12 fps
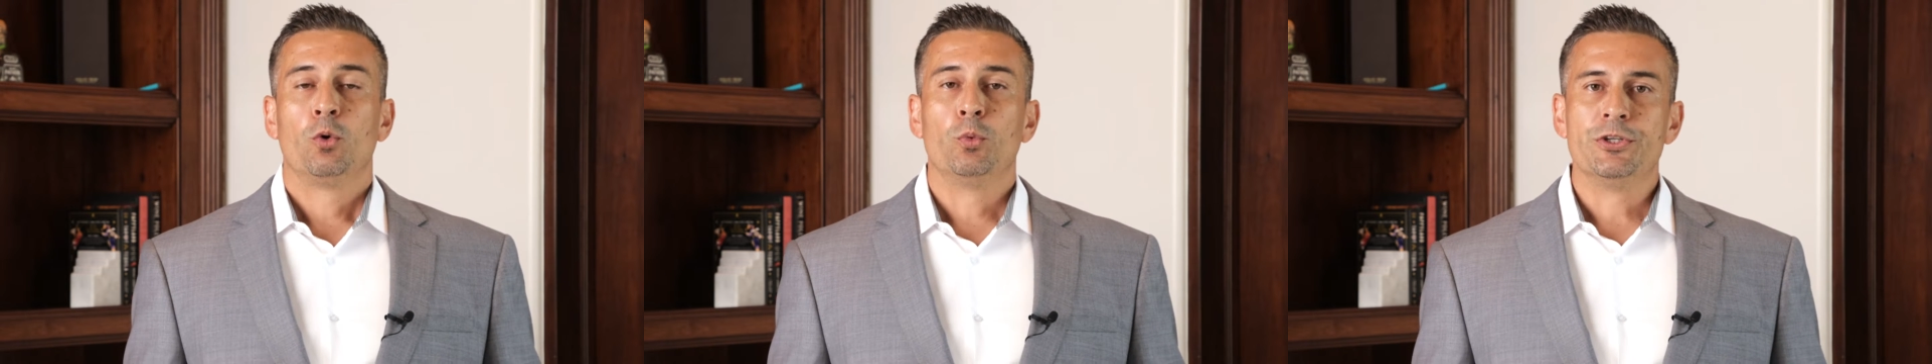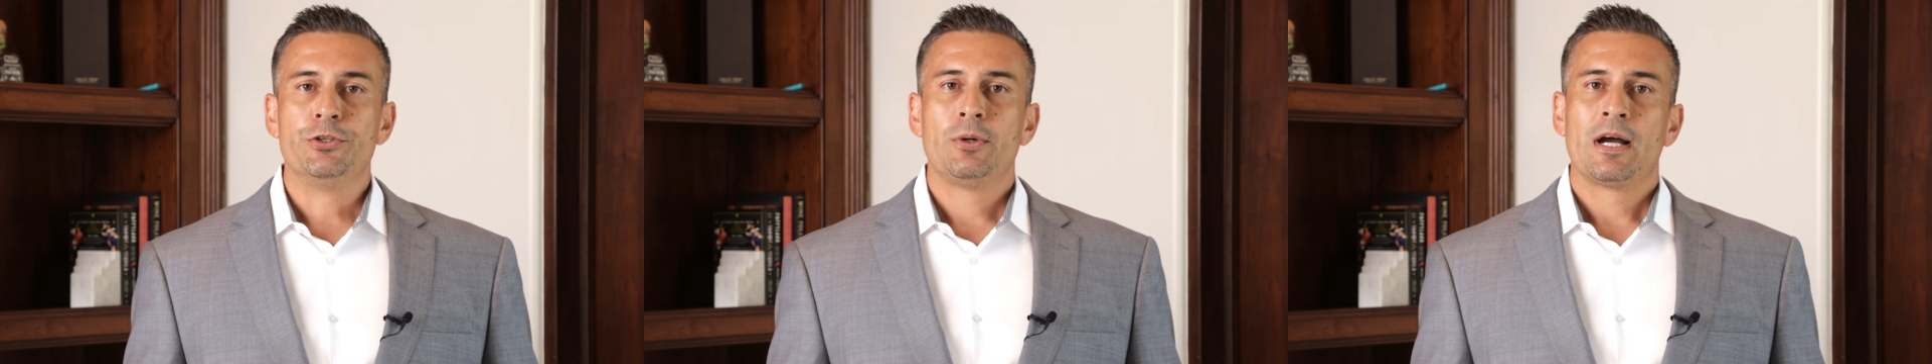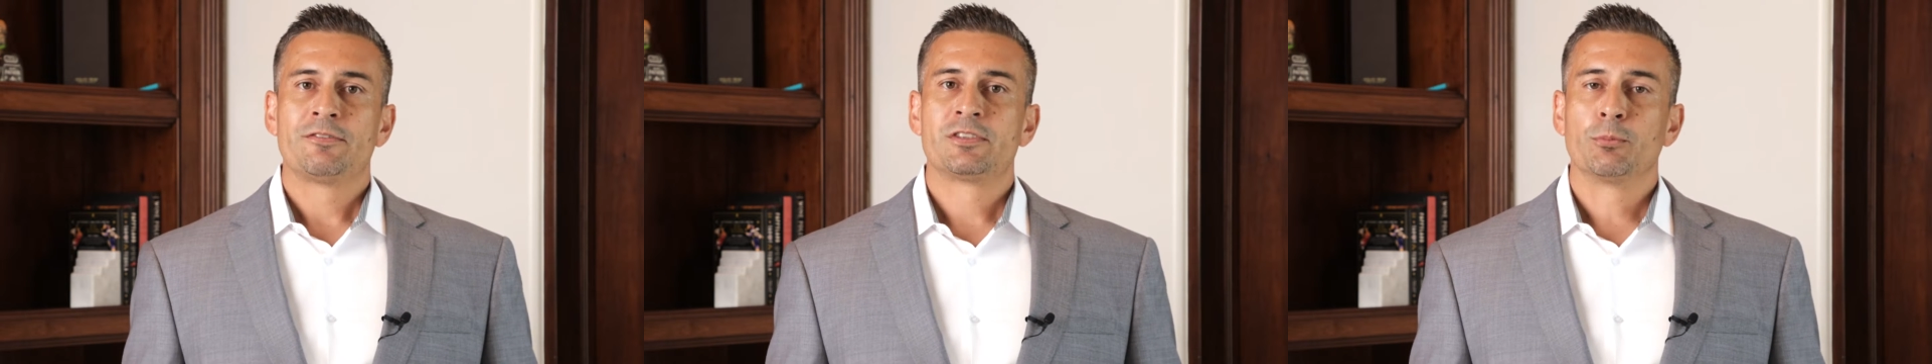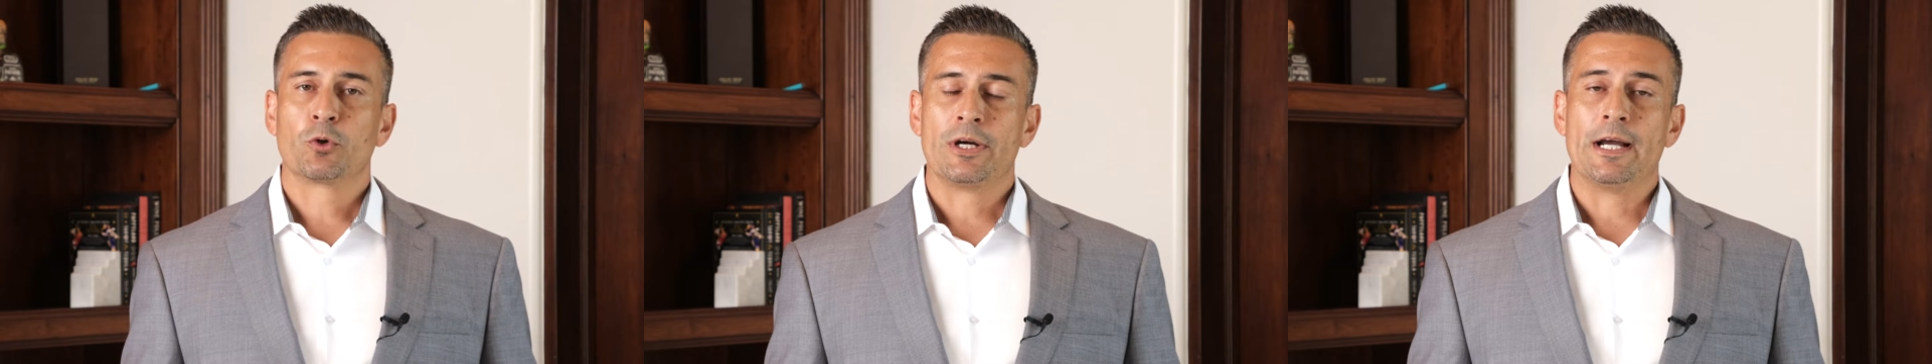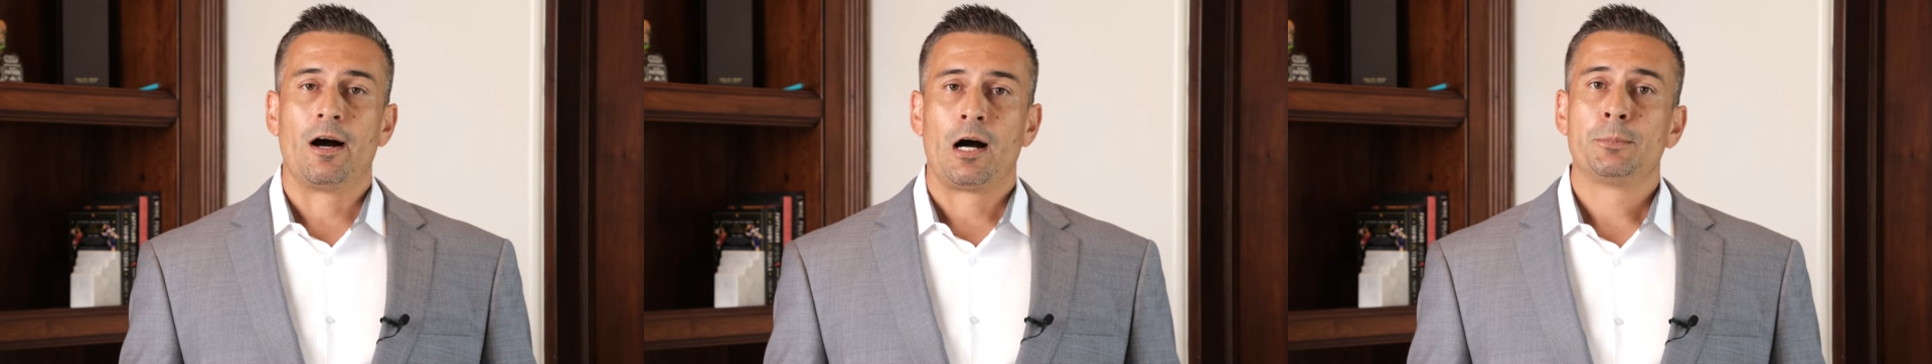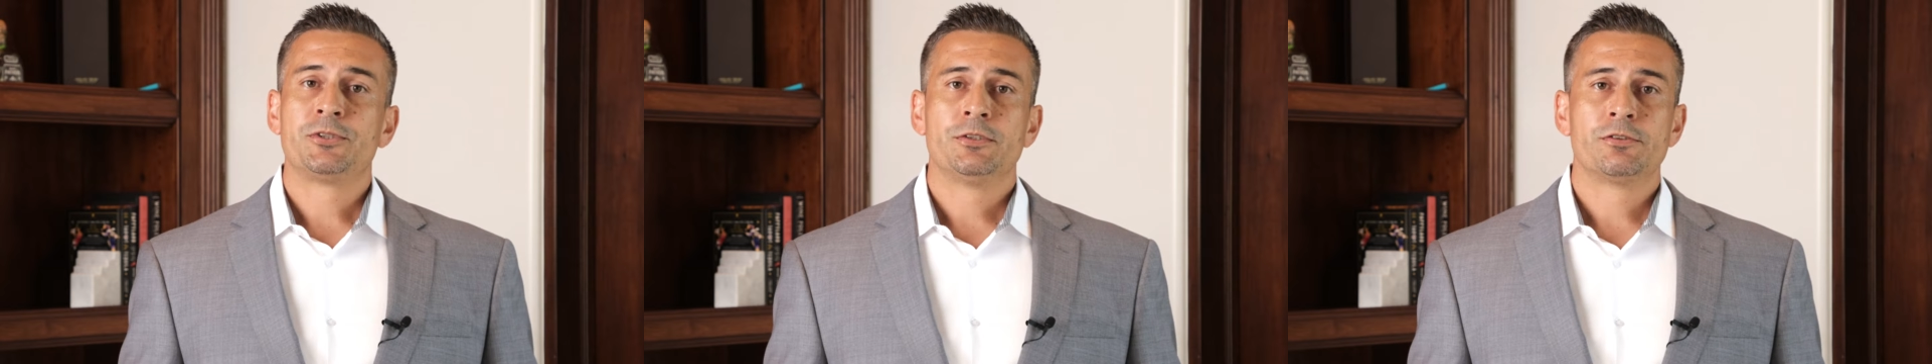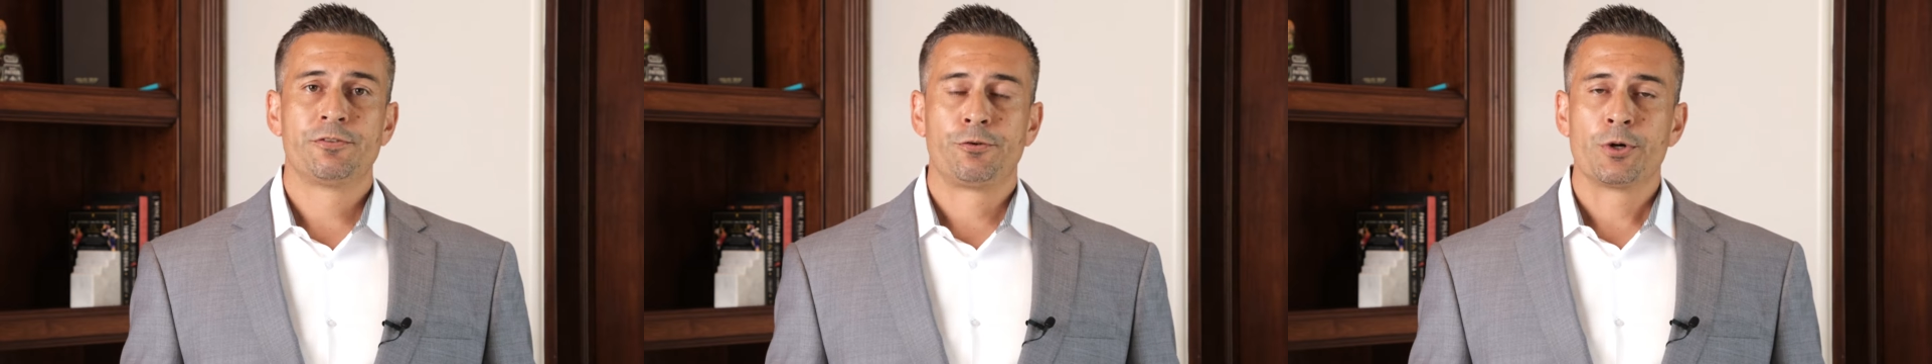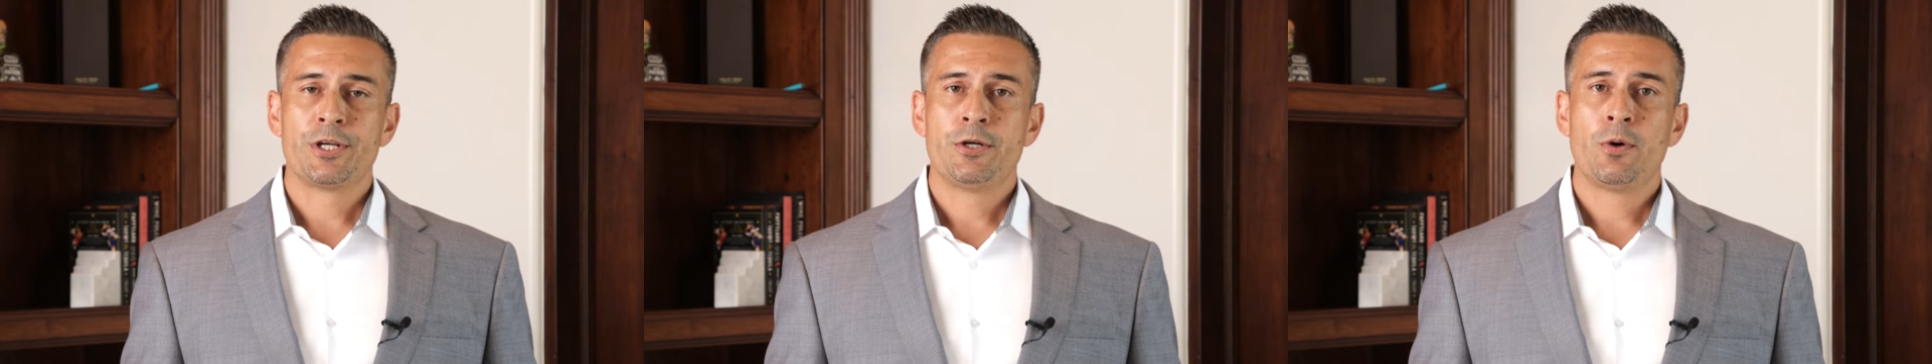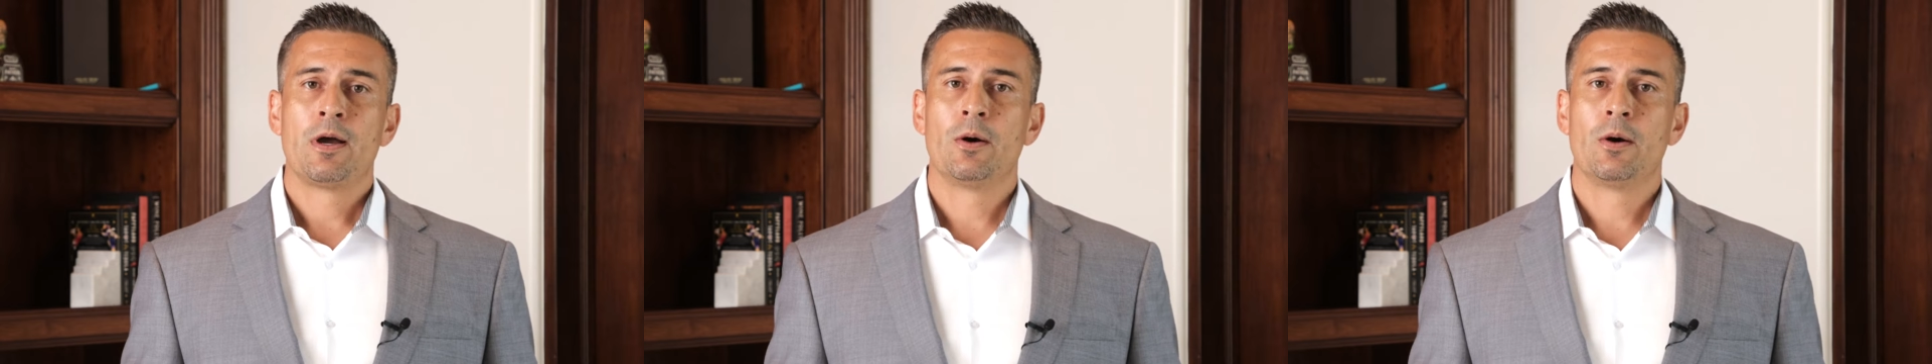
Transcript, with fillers: we do have some great options for you.